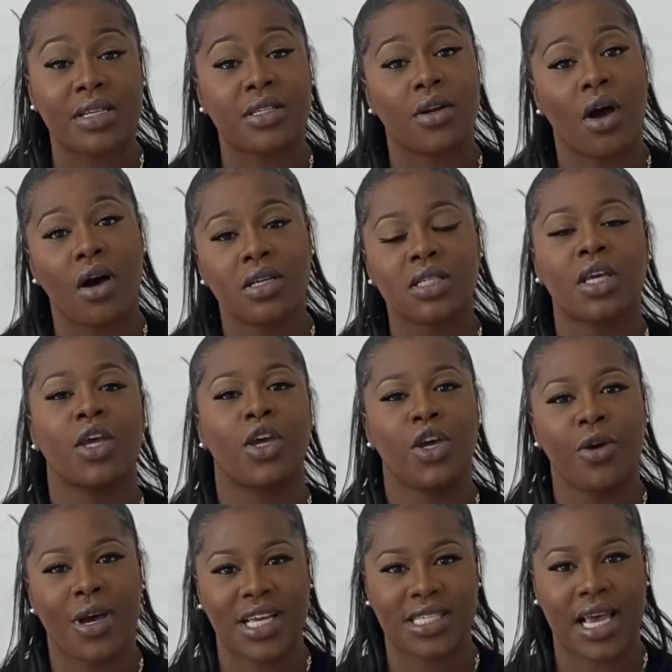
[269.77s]
and asking who
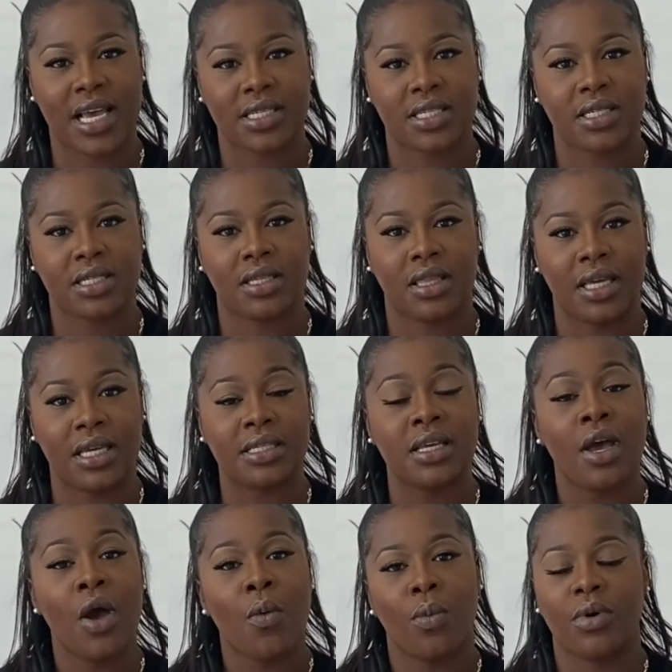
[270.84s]
has access to these,
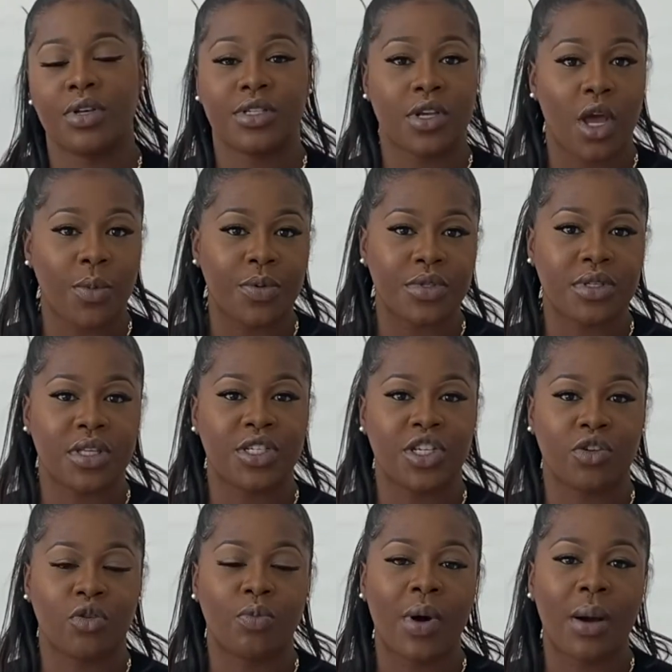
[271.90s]
whether it's open to the general
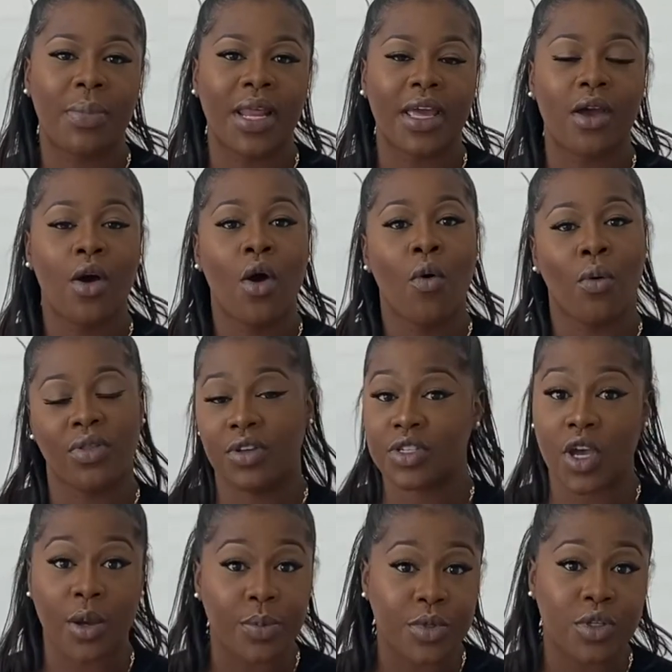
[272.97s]
public, whether it's
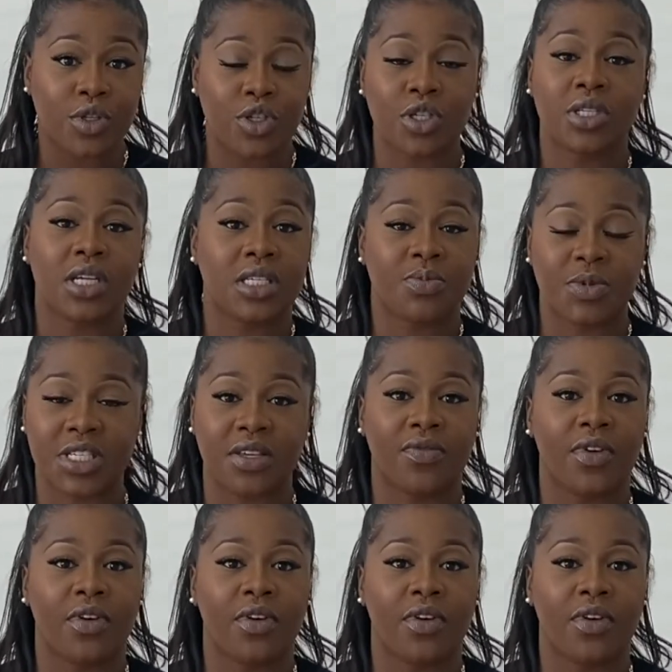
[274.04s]
open to just a specific